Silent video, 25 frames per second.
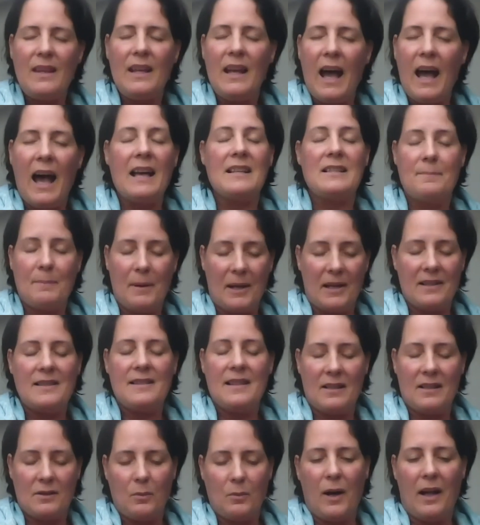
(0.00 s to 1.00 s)
aspects
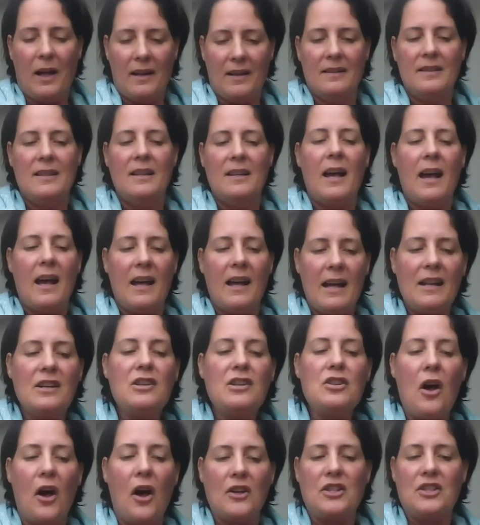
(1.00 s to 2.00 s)
as well,
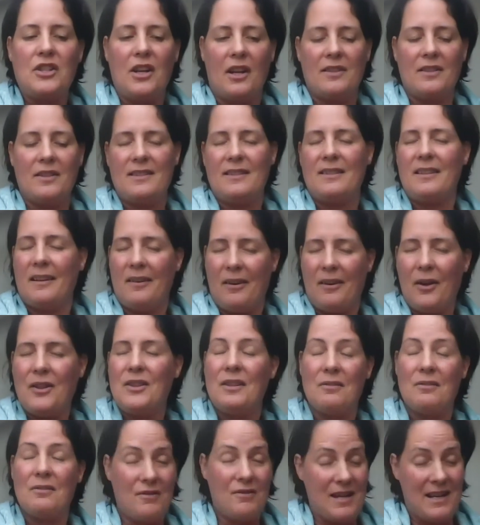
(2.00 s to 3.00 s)
and not just on
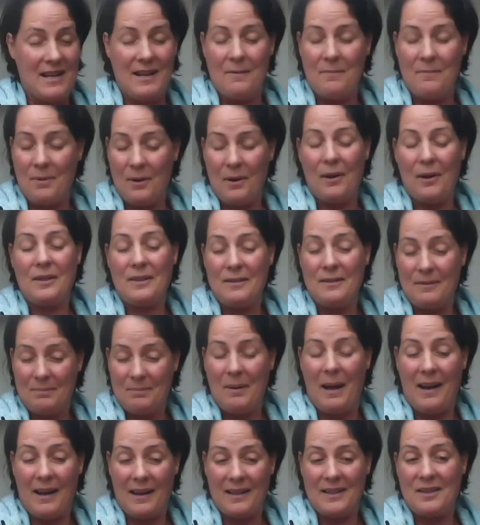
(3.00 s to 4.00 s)
the really important
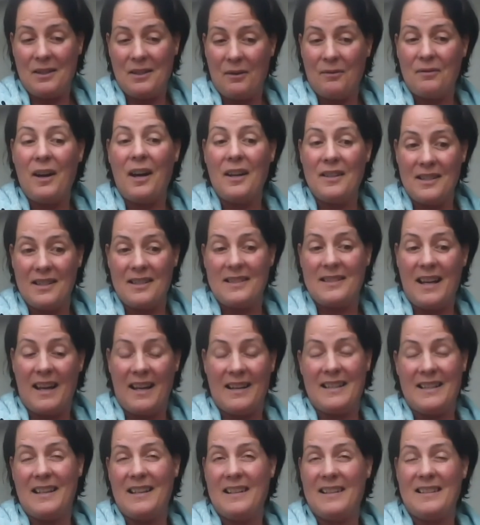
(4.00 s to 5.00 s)
parts of
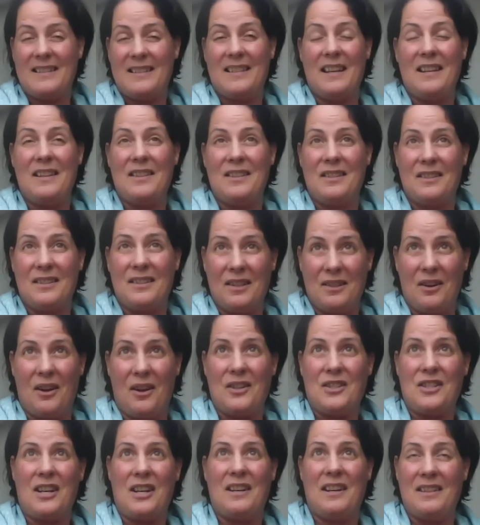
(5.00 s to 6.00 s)
understanding, say, the
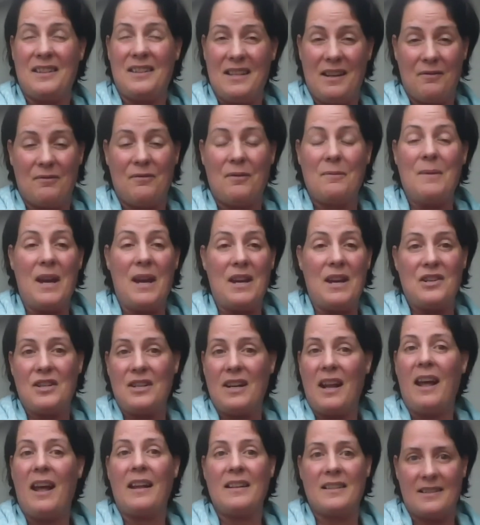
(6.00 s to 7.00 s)
logic and the information,
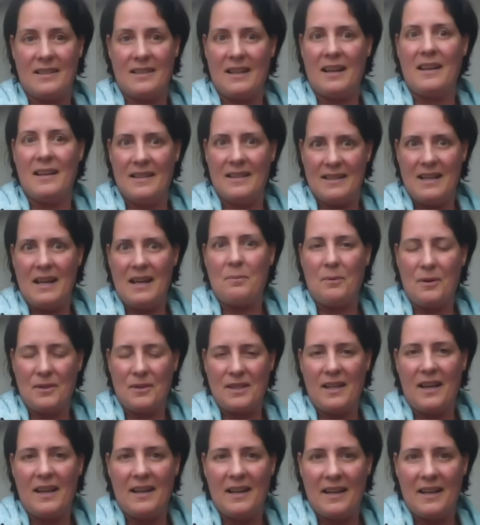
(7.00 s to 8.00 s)
as Nick was
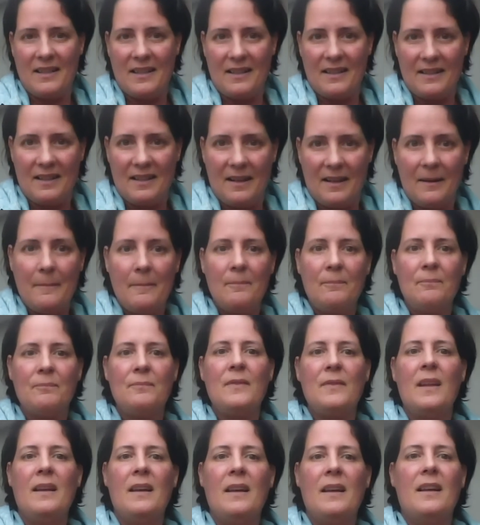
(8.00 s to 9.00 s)
highlighting there.
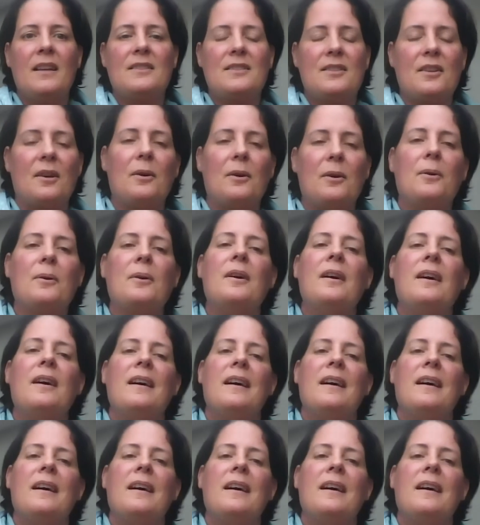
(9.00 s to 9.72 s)
So